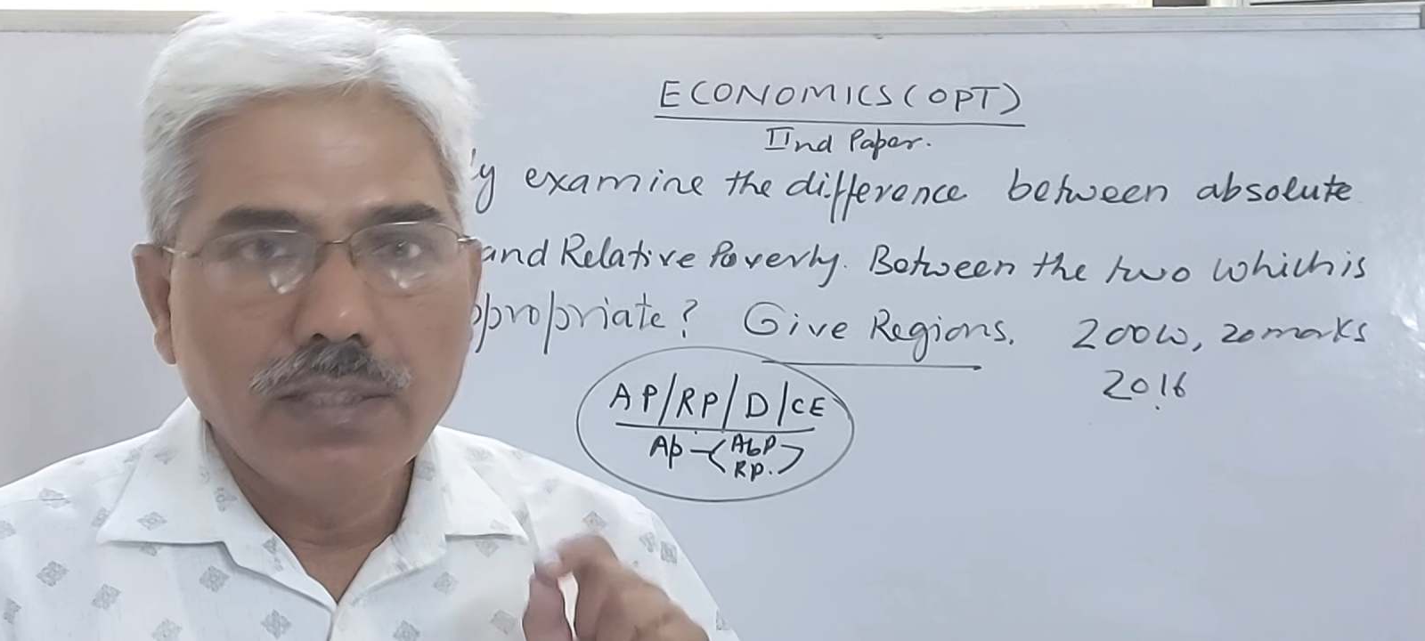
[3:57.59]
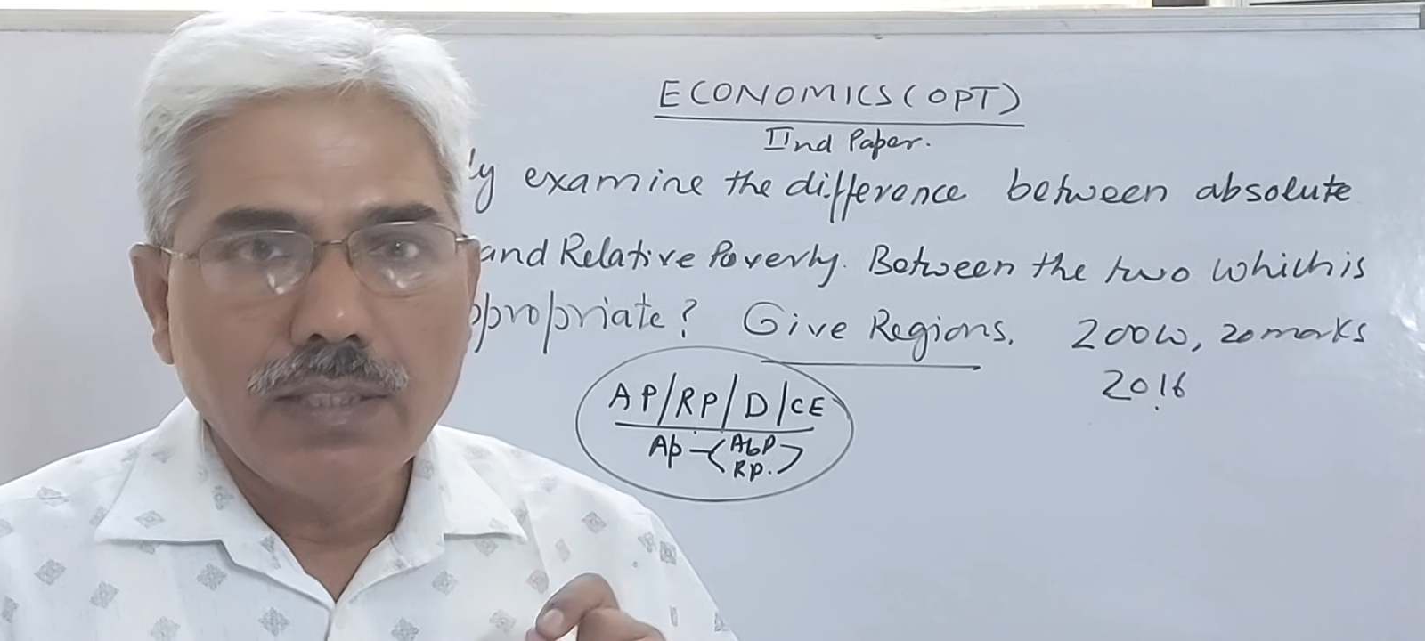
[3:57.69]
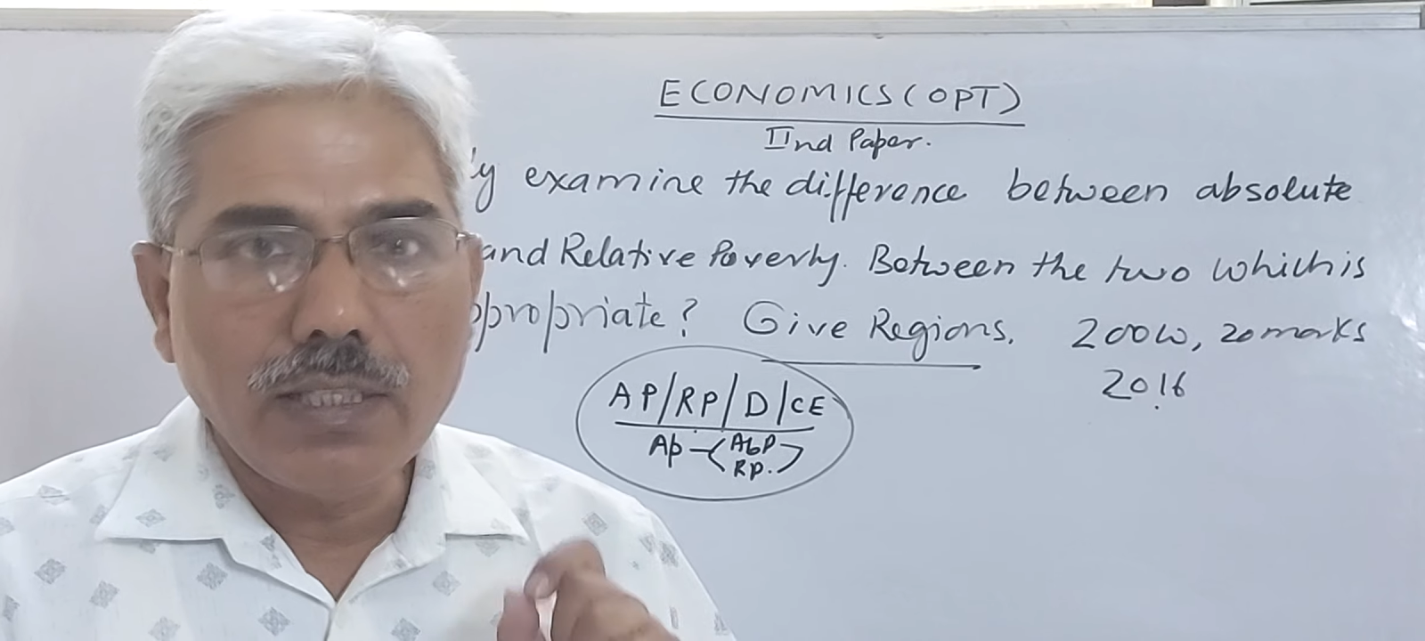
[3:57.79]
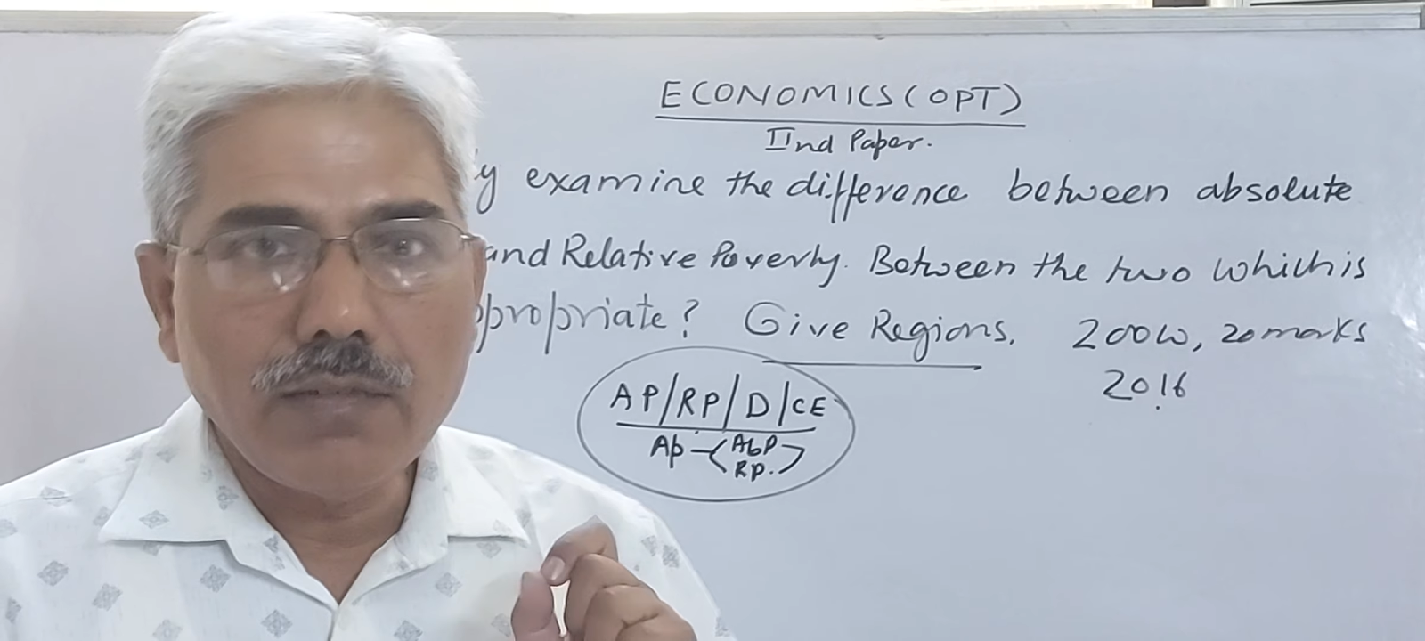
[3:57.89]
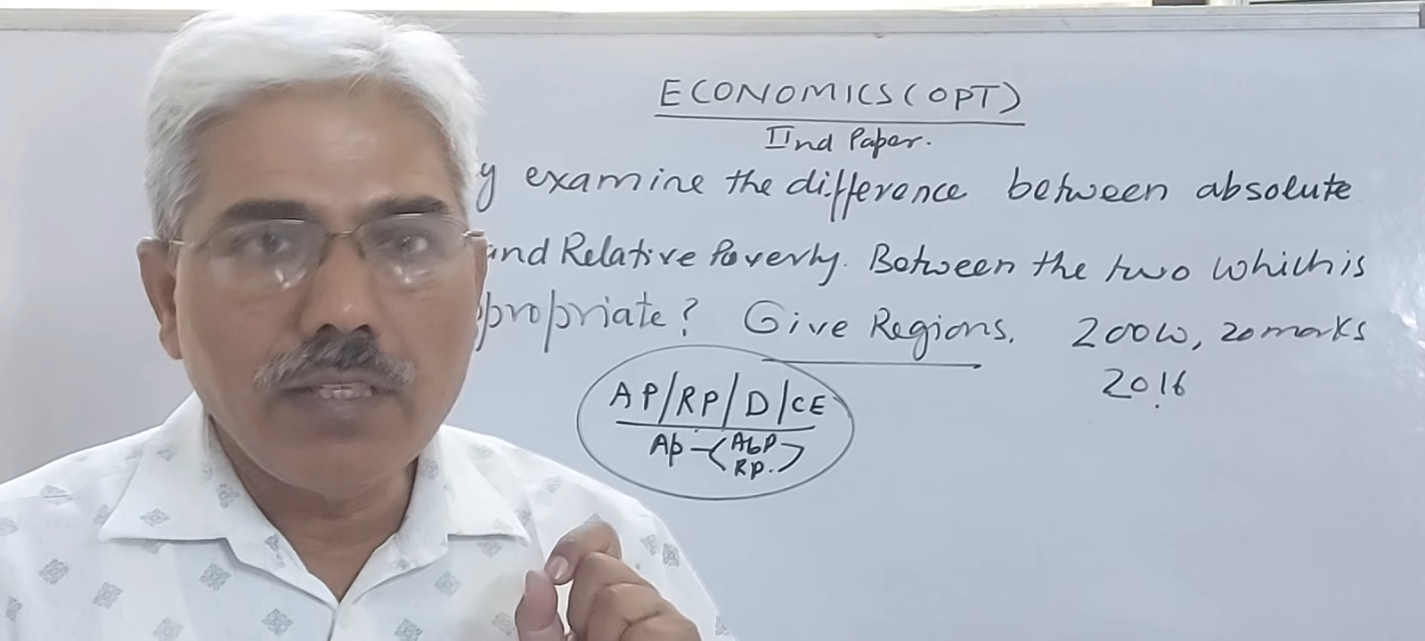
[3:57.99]

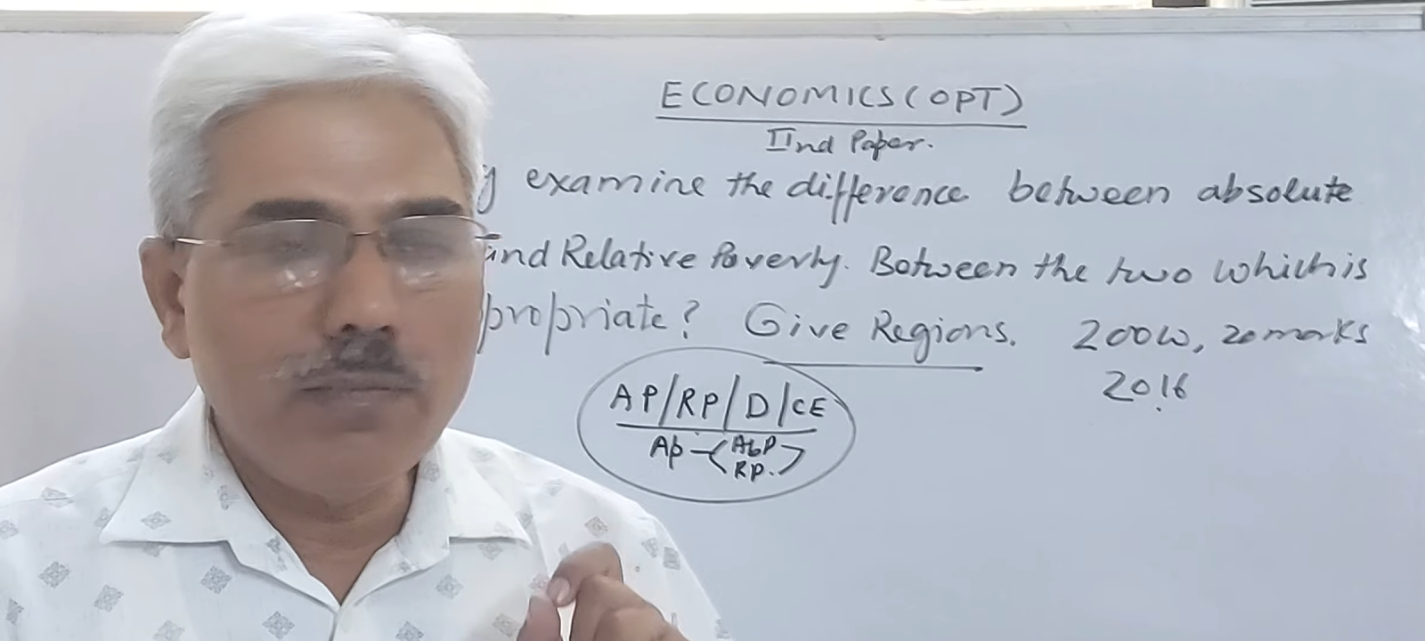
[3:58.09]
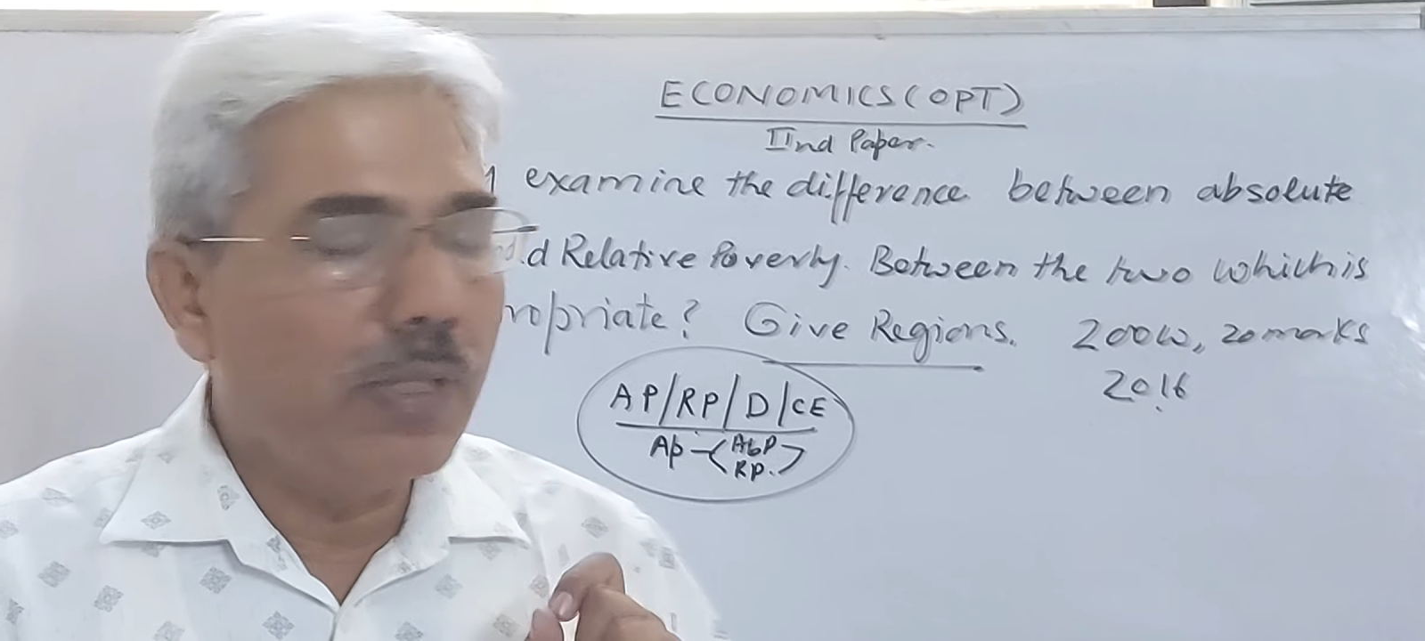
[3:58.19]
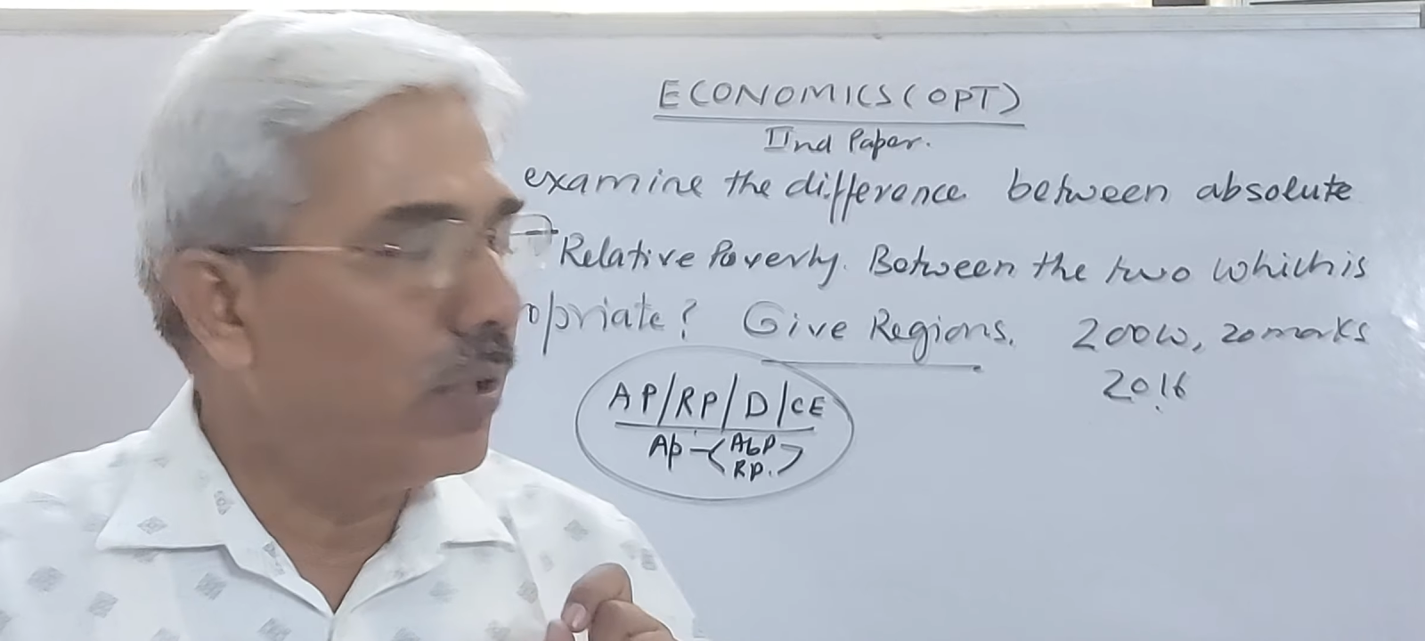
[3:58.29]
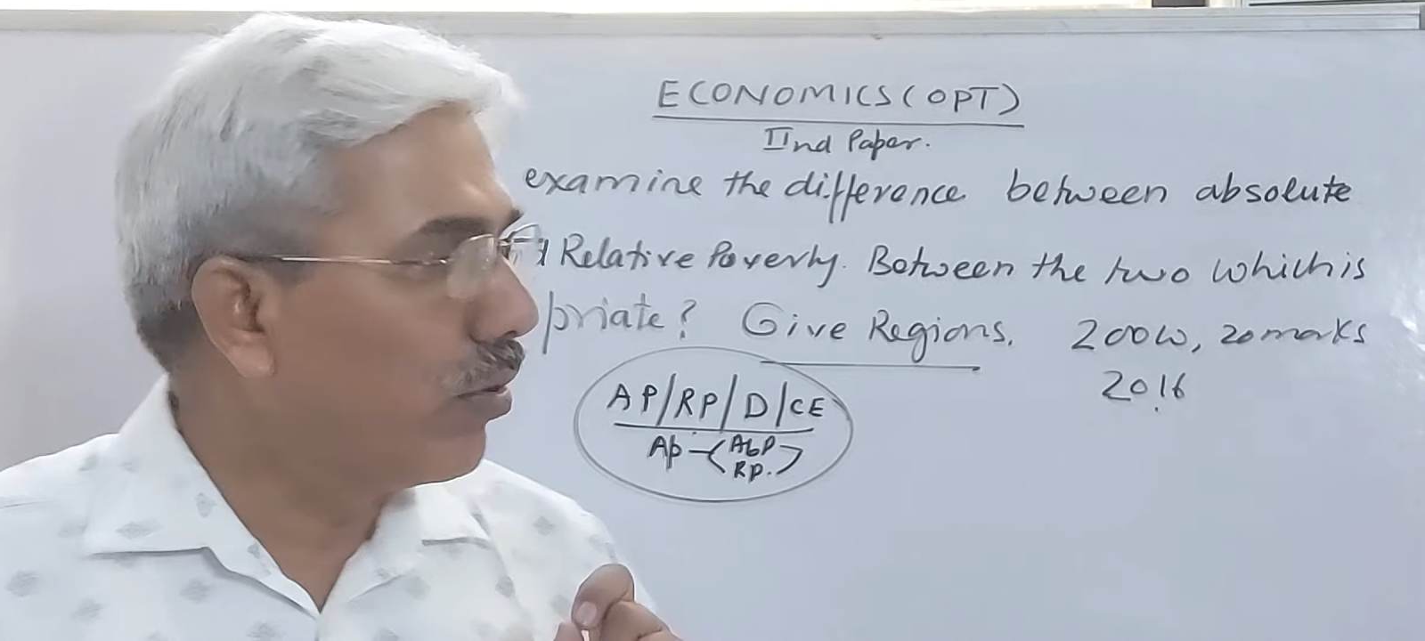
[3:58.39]
he will be